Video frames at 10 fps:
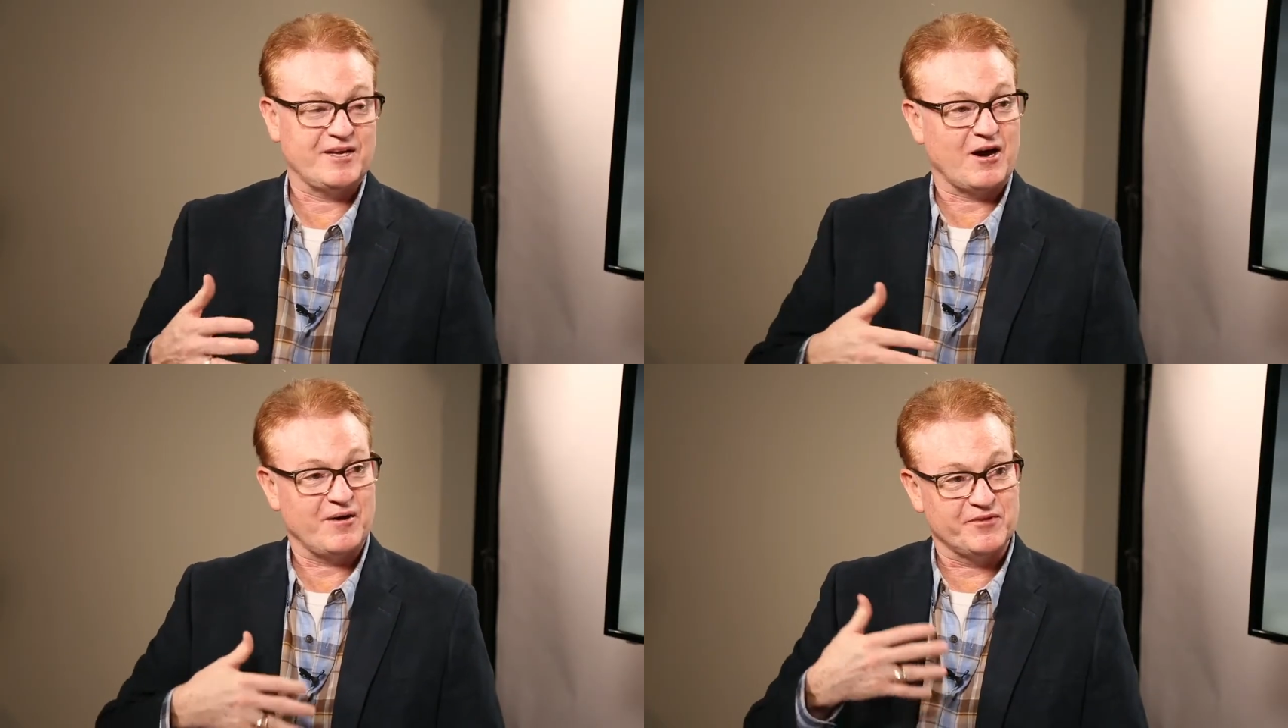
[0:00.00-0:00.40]

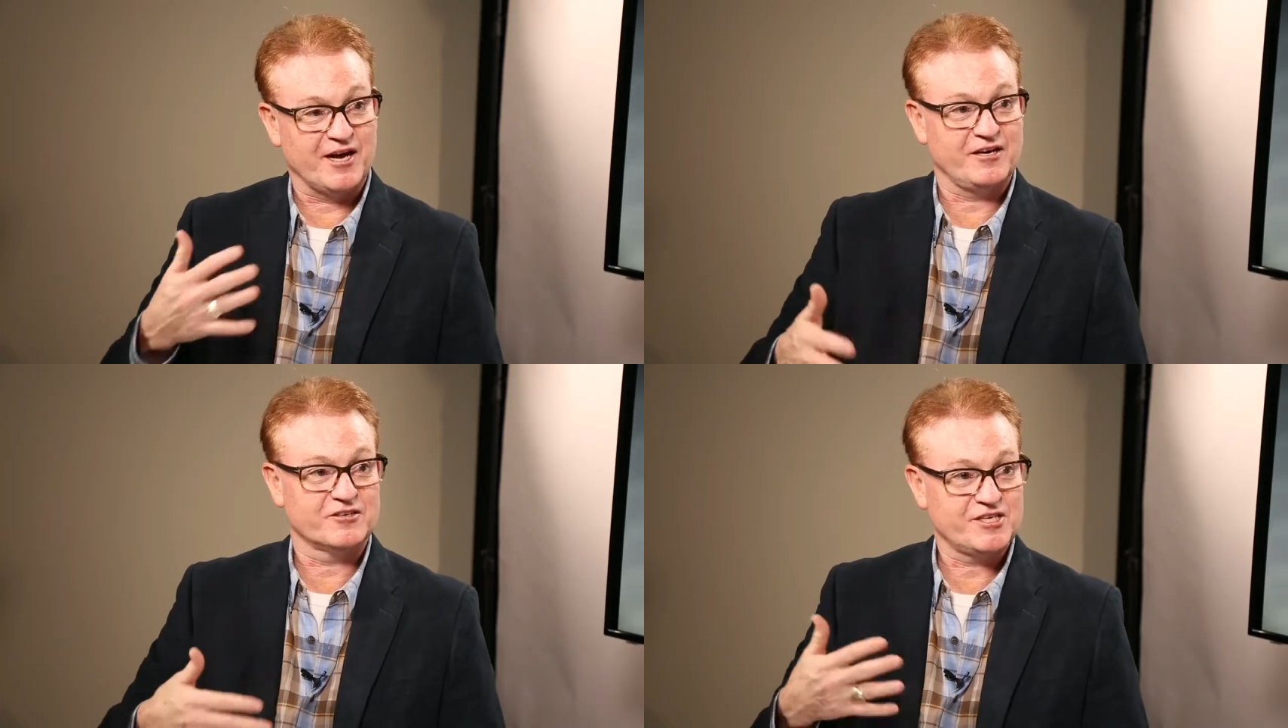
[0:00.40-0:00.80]
we now have
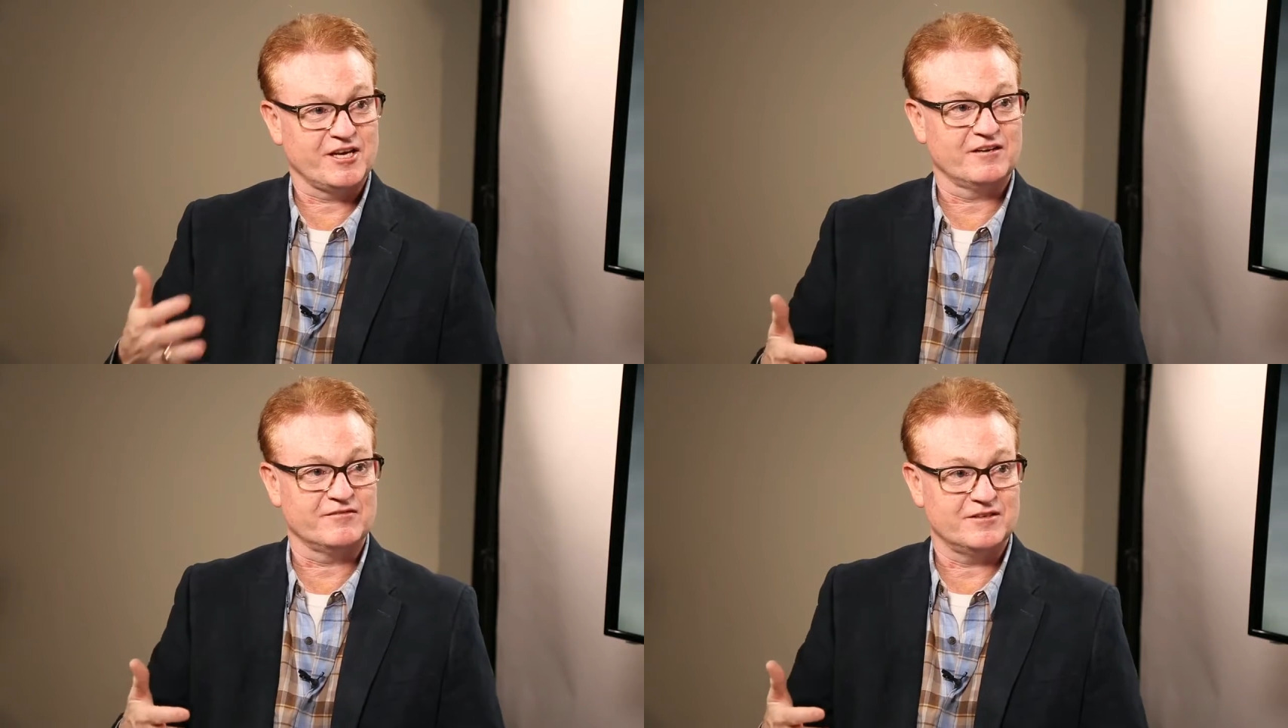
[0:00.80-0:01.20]
9 or
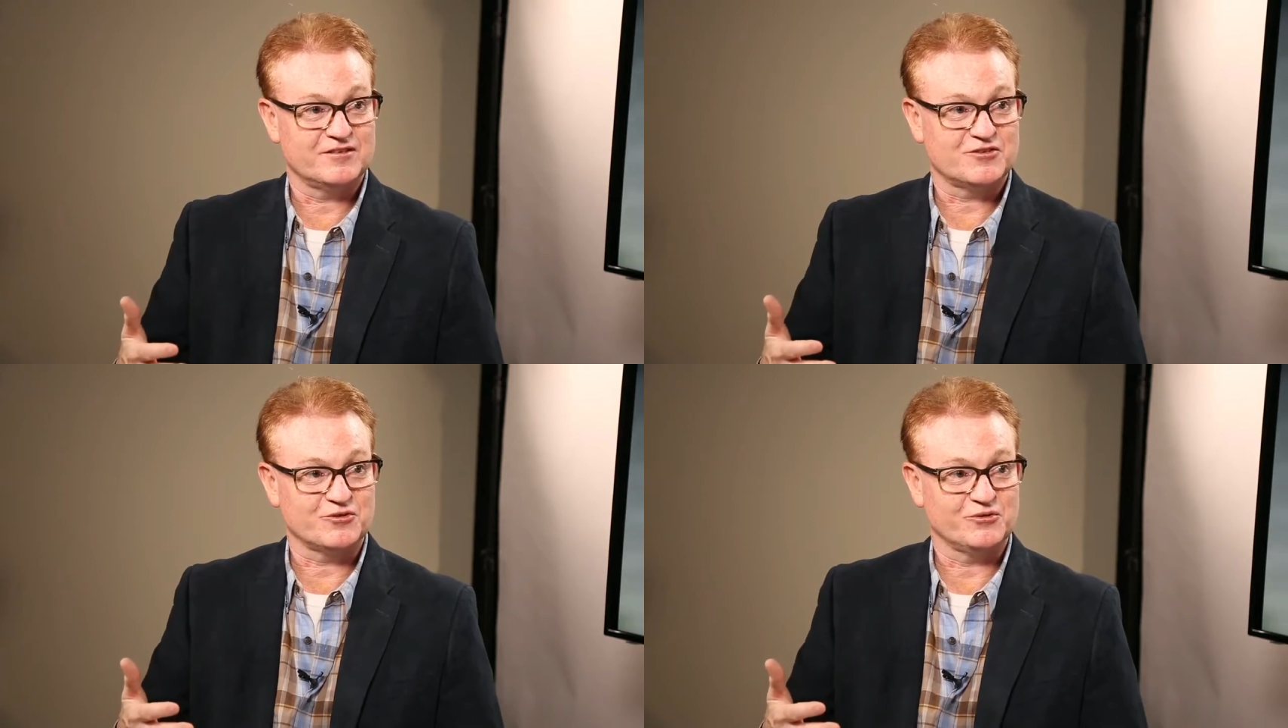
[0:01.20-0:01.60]
10 of
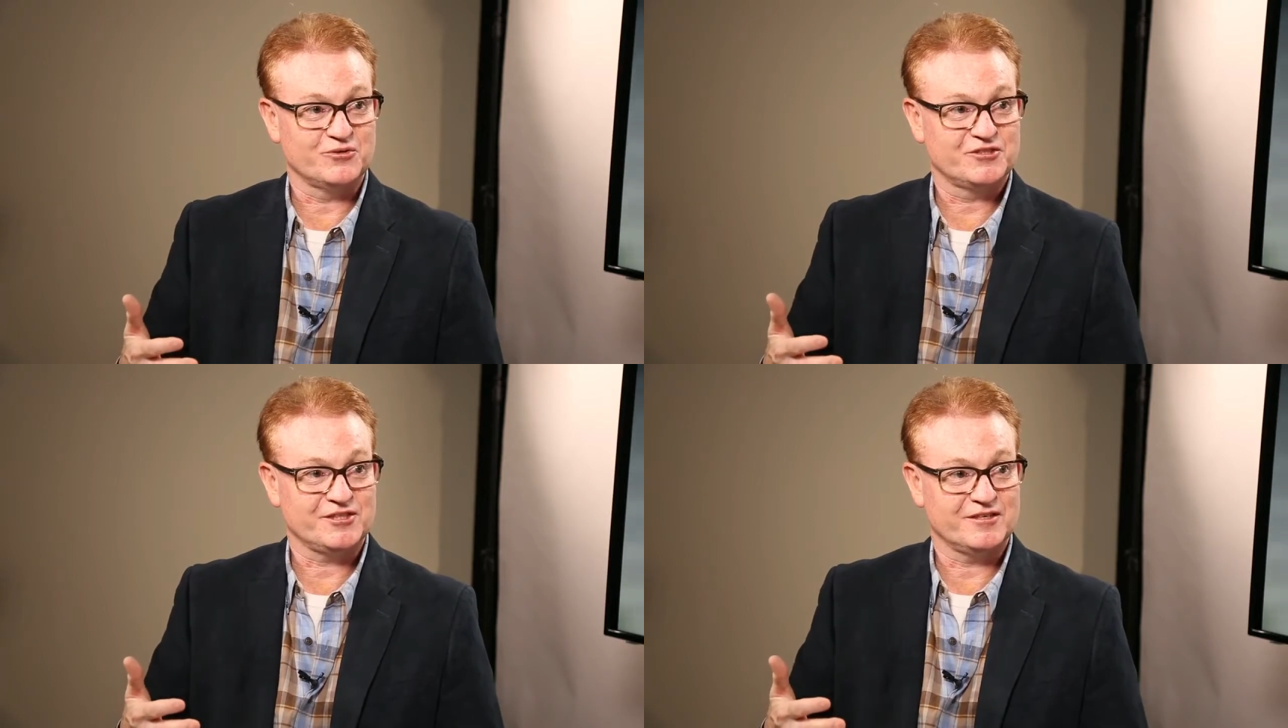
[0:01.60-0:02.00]
these
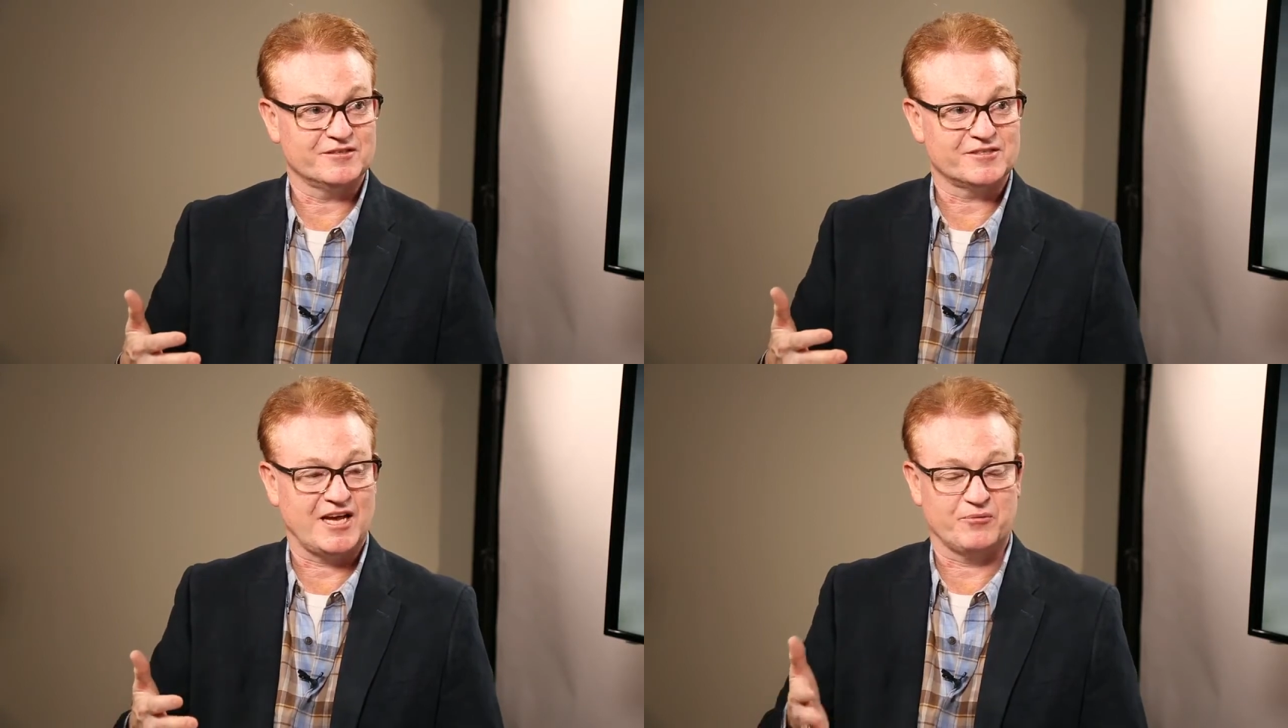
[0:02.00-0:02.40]

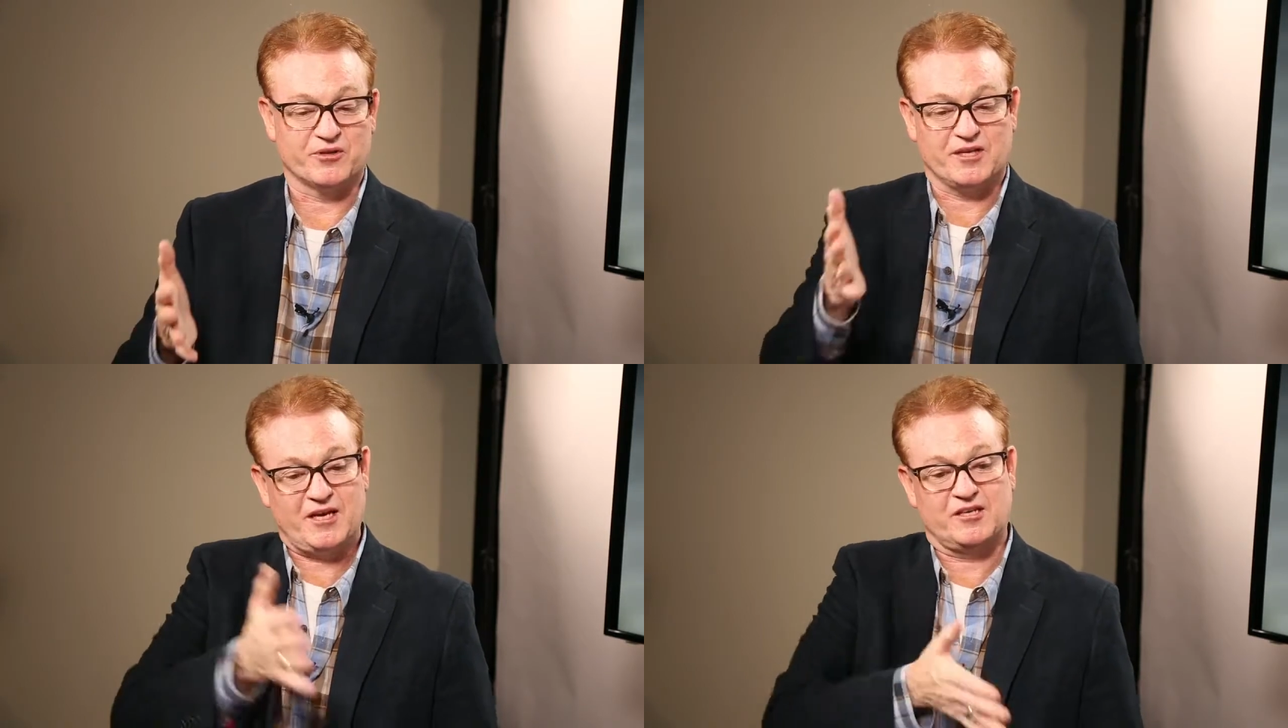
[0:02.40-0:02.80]
solutions, and
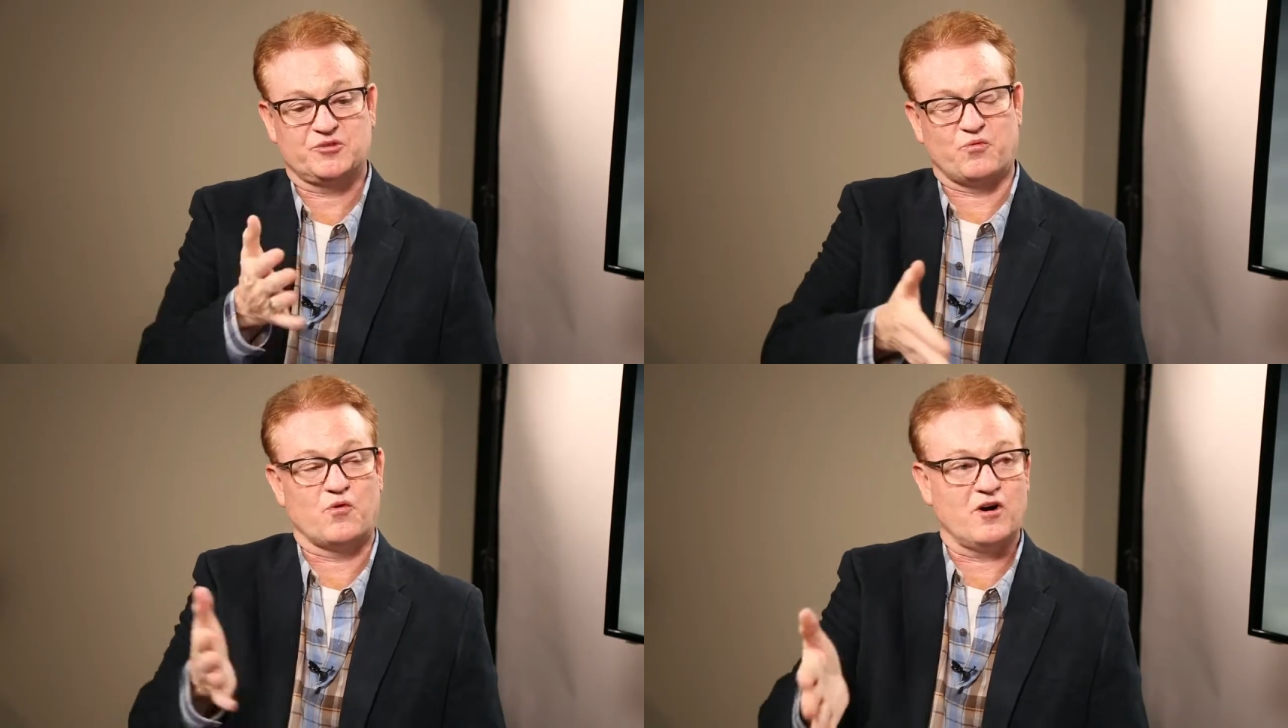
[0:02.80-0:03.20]
with
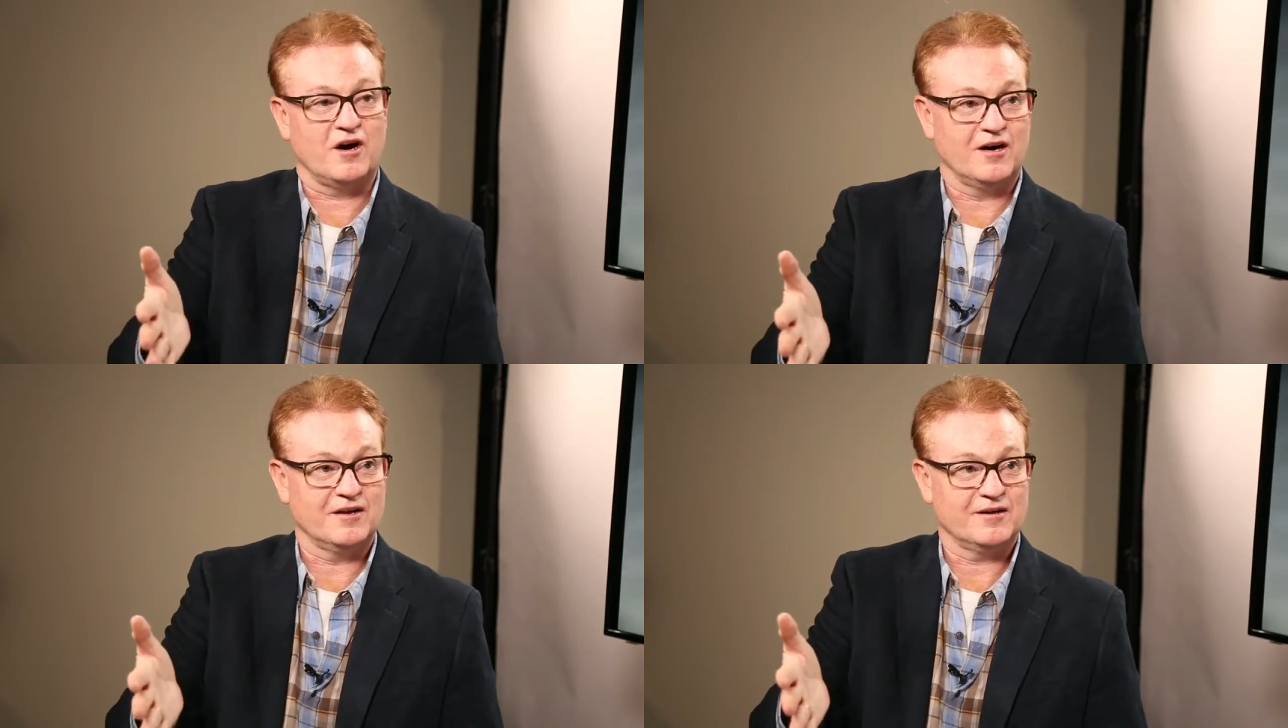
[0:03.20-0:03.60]
each
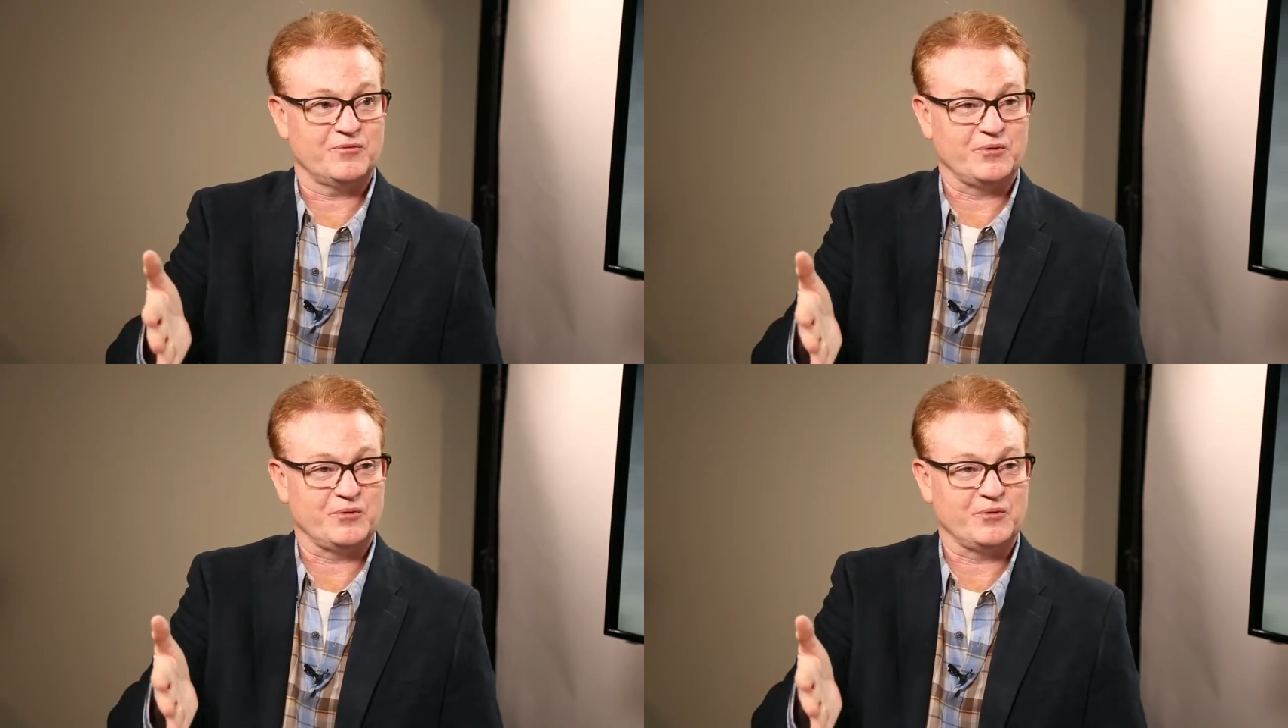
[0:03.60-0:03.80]
one,